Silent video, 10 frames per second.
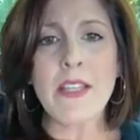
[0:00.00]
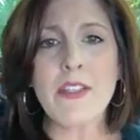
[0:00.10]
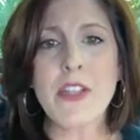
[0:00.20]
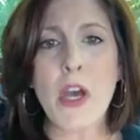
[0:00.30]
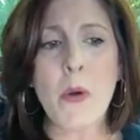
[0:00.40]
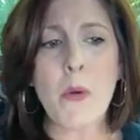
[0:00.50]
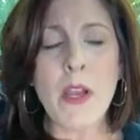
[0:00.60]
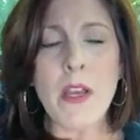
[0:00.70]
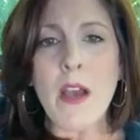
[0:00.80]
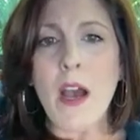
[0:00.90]
And so
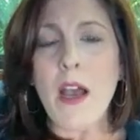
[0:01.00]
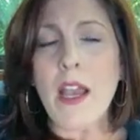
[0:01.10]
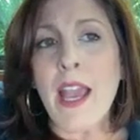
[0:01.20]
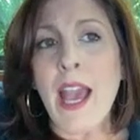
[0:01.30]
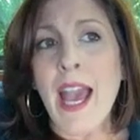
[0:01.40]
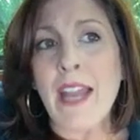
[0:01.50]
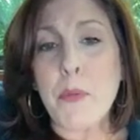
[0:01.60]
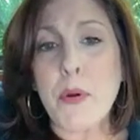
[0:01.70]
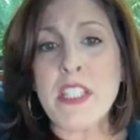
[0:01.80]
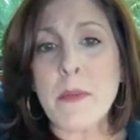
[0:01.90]
out of
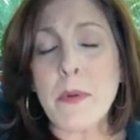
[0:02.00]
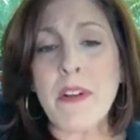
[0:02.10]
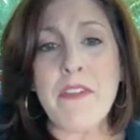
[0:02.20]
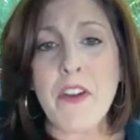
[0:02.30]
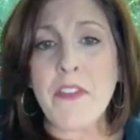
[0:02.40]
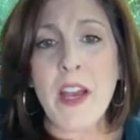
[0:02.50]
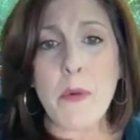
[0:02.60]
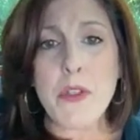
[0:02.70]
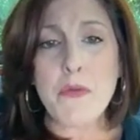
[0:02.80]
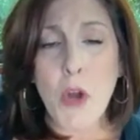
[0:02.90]
principle, I felt that
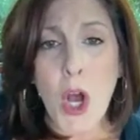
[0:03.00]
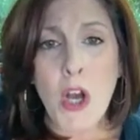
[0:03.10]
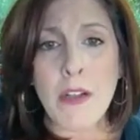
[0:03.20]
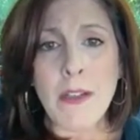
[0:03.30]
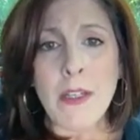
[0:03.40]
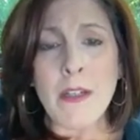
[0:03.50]
was wrong.